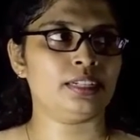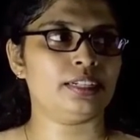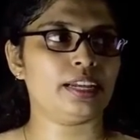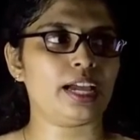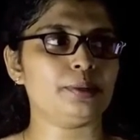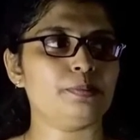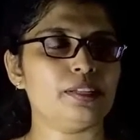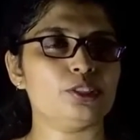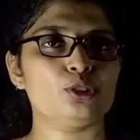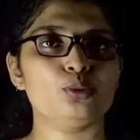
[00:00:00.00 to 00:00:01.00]
9
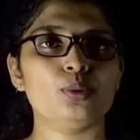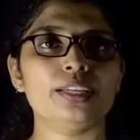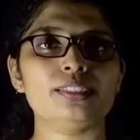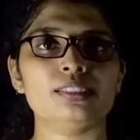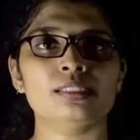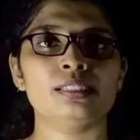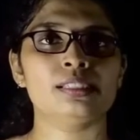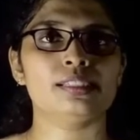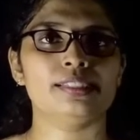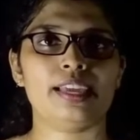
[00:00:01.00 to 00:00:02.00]
plus 2 is
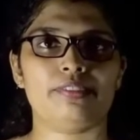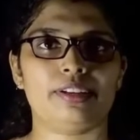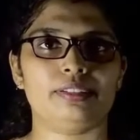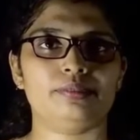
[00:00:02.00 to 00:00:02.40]
7.